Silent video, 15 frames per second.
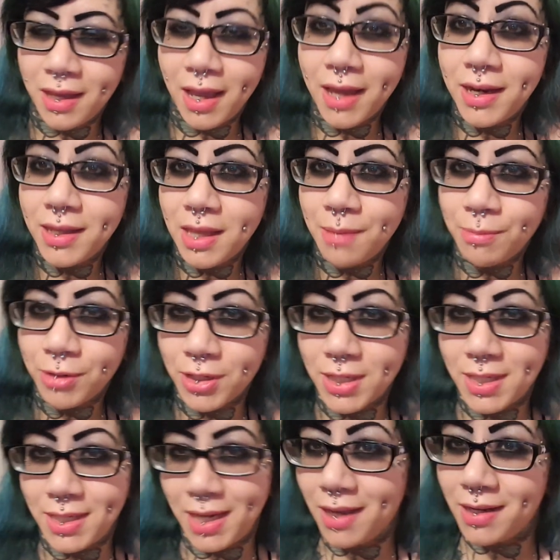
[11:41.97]
edit them or
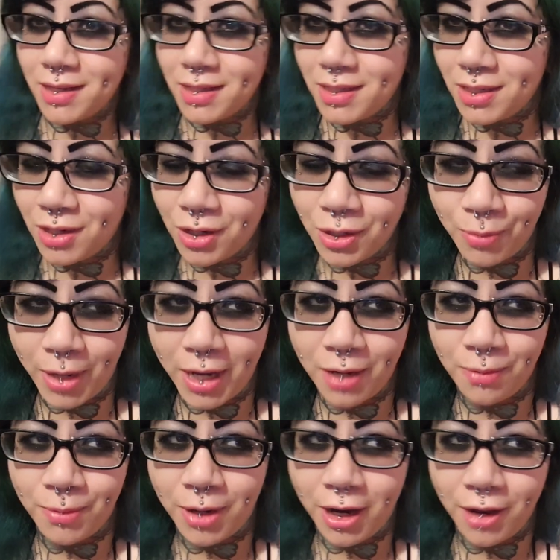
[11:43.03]
stand a certain way
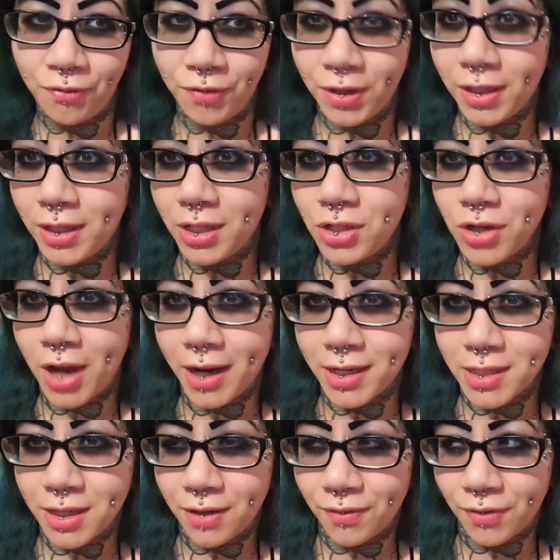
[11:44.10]
to where I feel
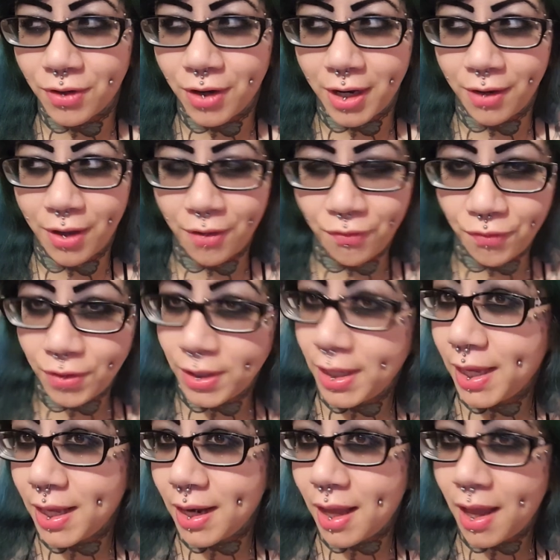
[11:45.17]
attractive, or I feel
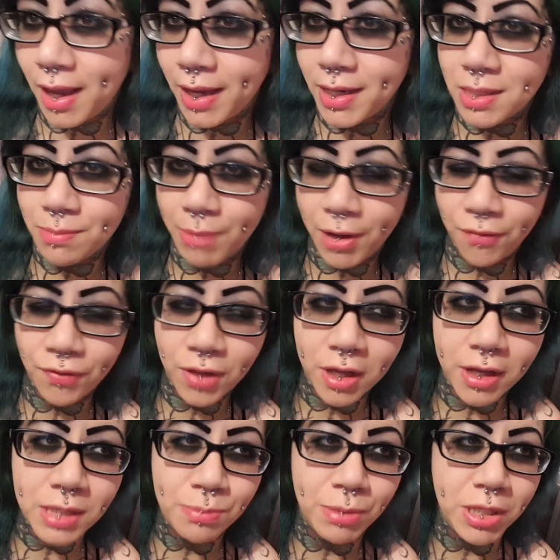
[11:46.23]
like it hides my
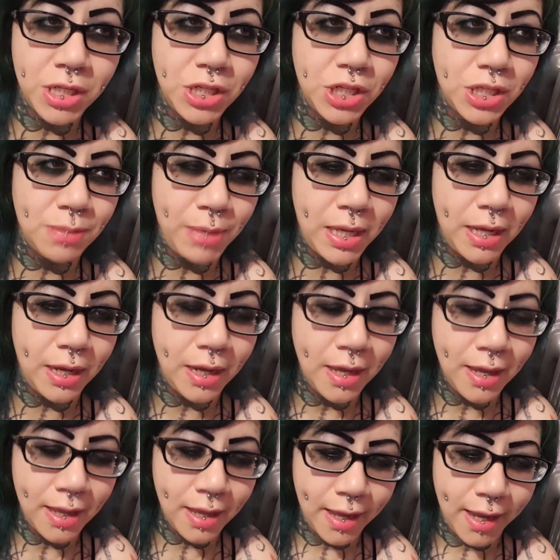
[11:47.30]
flaws. But to just be
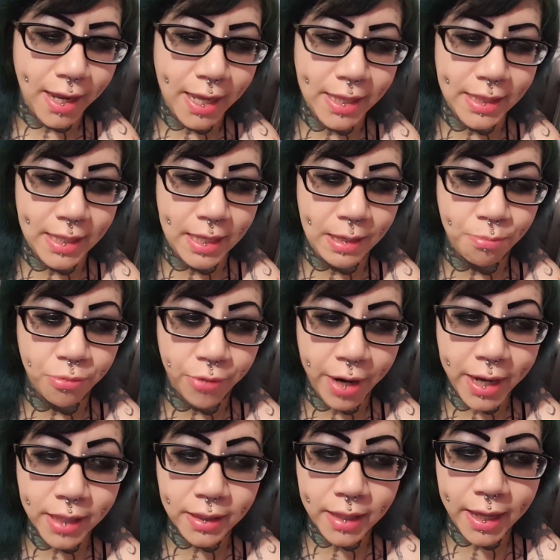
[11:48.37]
in the
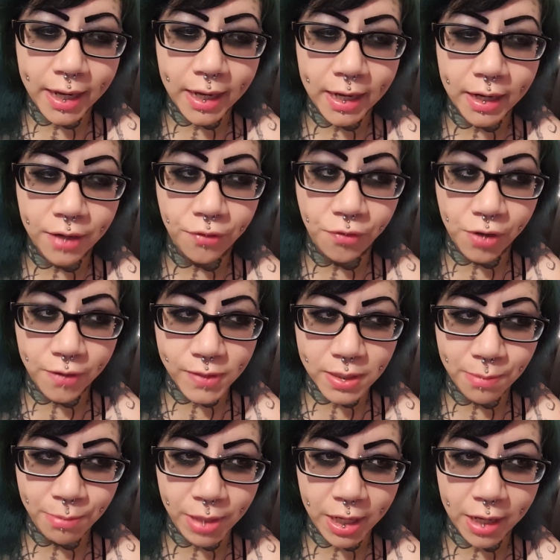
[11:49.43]
bright light in front of
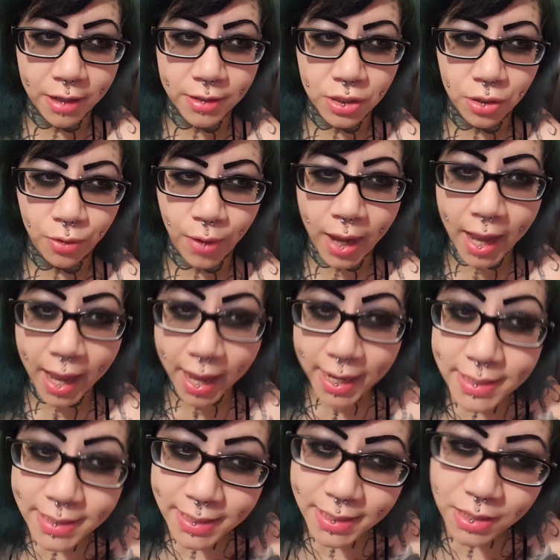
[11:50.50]
somebody else who
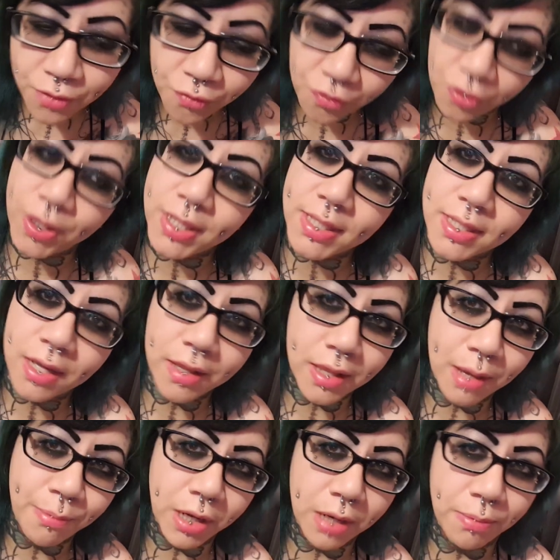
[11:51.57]
has to focus on
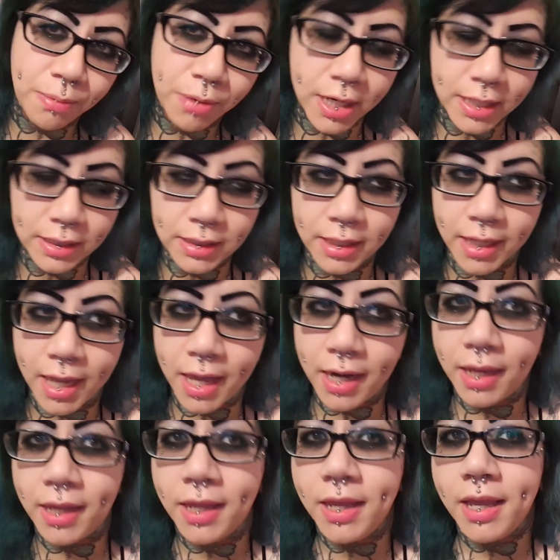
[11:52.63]
that body part and look at
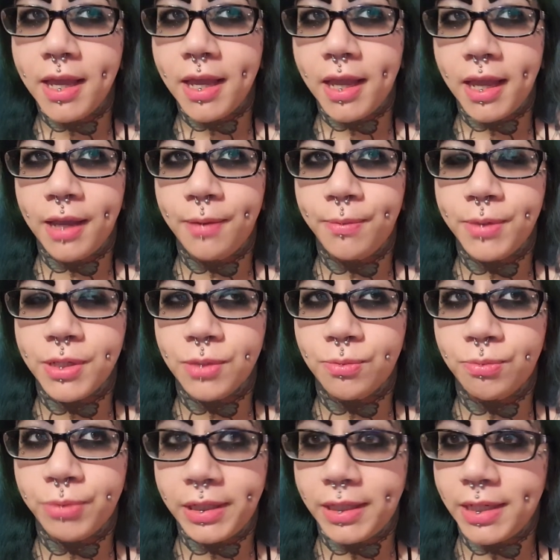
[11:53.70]
it, it was
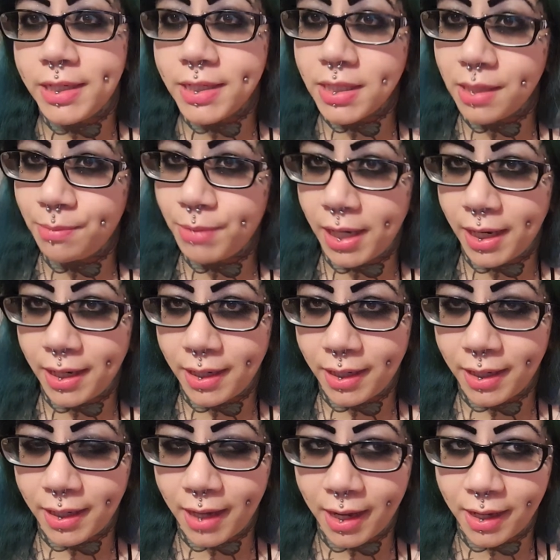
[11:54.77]
really
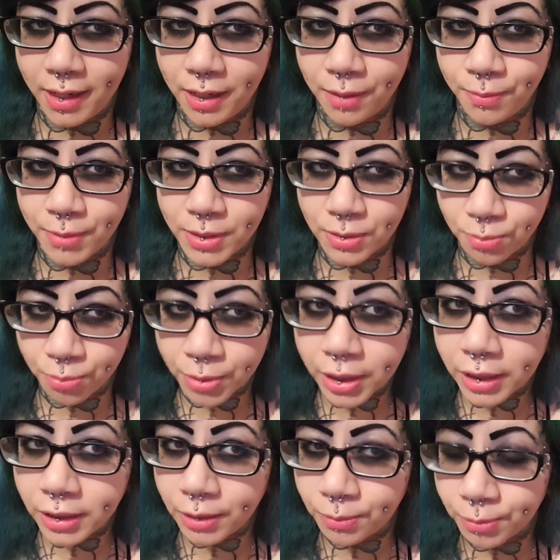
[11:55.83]
intimidating, and it was
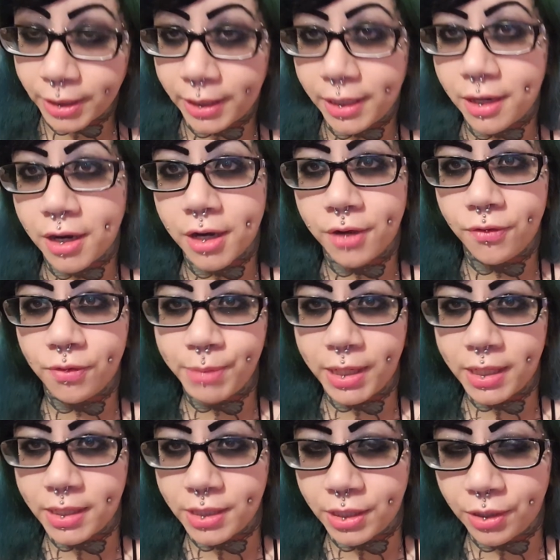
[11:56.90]
really, really hard for
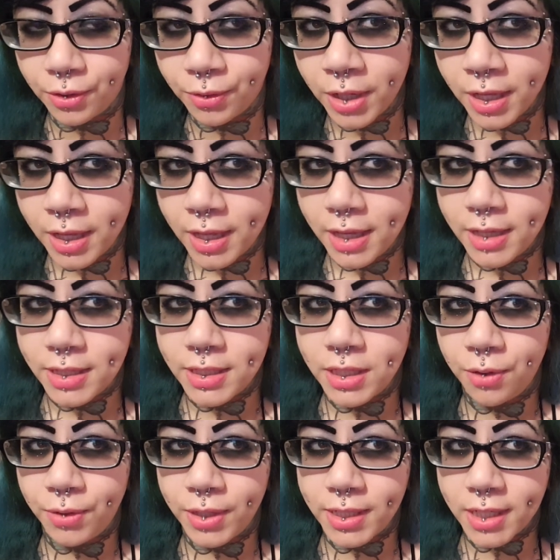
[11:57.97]
me to do.
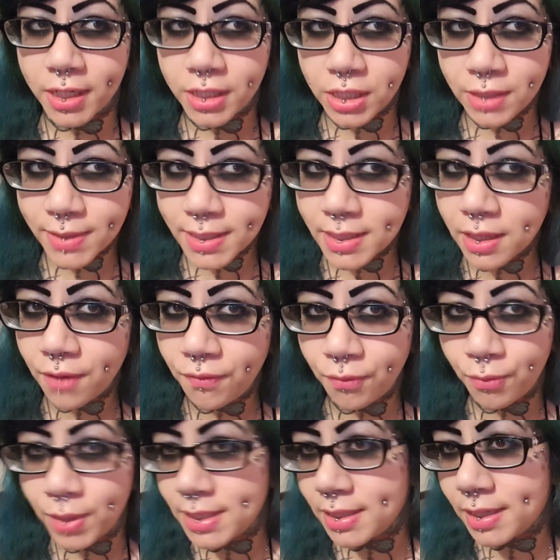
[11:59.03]
So the tattoo itself
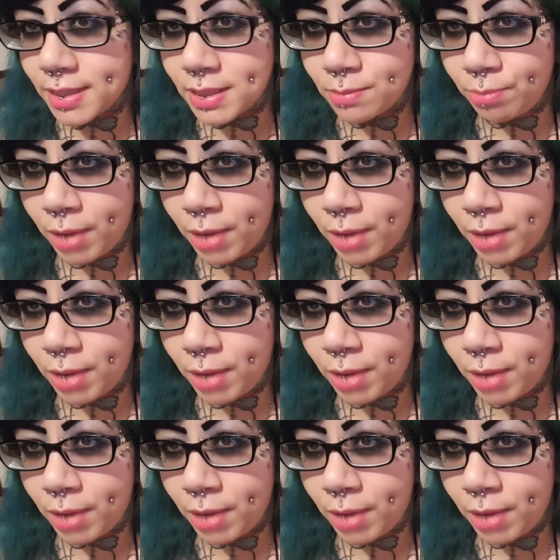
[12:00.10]
wasn't as